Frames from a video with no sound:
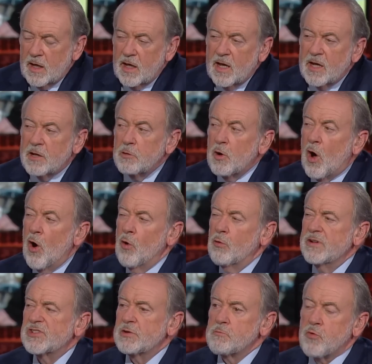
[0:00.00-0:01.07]
It
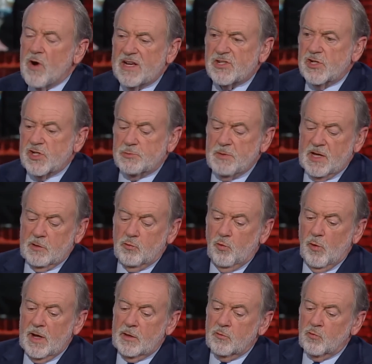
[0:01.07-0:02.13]
always impresses me
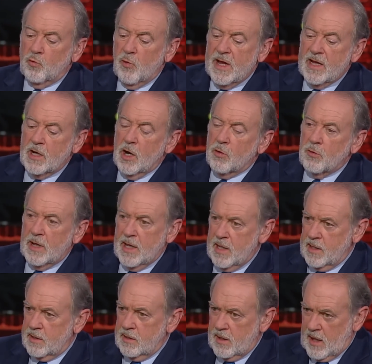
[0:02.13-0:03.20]
when we go
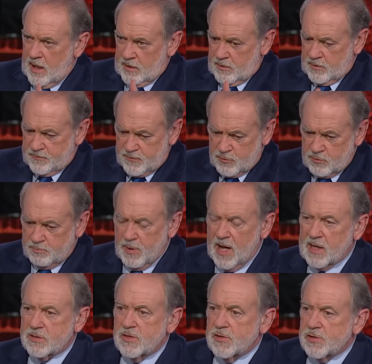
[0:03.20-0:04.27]
in and the food
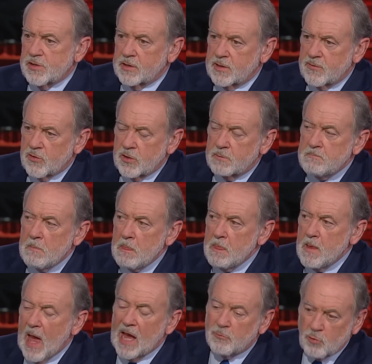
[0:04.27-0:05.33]
box is delivered
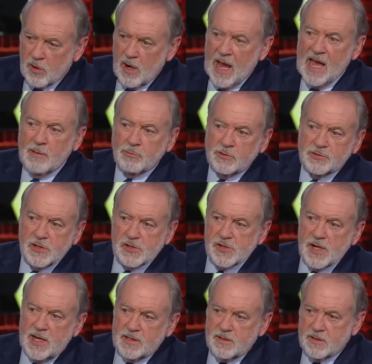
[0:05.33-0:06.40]
and we're able to
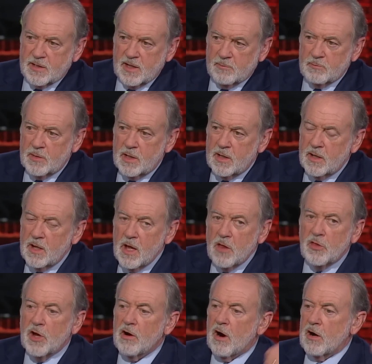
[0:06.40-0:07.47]
say to them,
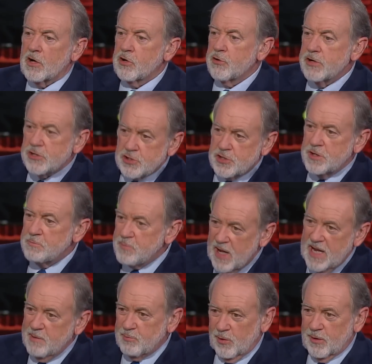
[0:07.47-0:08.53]
there are Christian
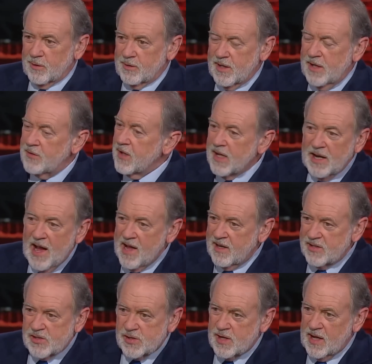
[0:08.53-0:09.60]
people in the
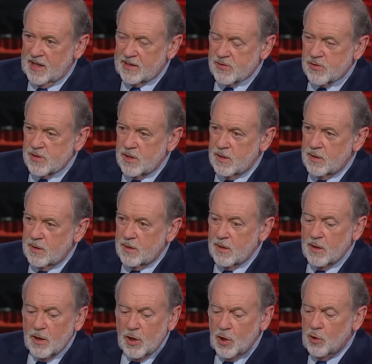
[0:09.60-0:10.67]
United States
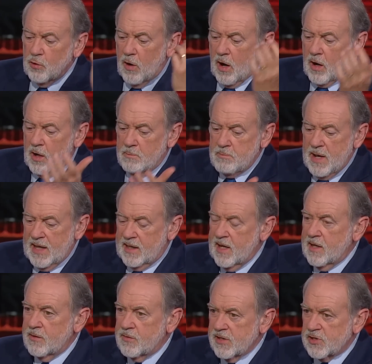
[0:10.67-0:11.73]
who are
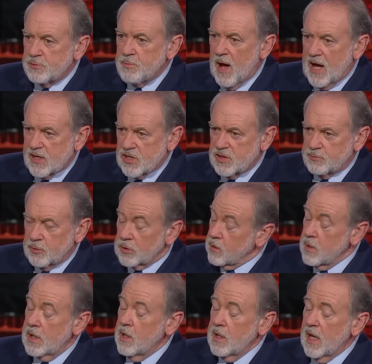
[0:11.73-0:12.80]
making this possible.
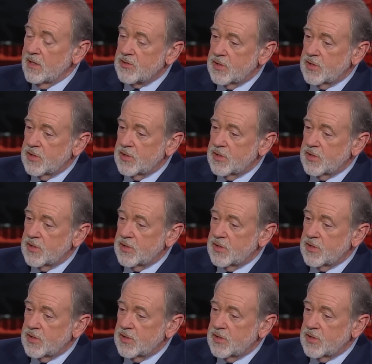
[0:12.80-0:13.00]
And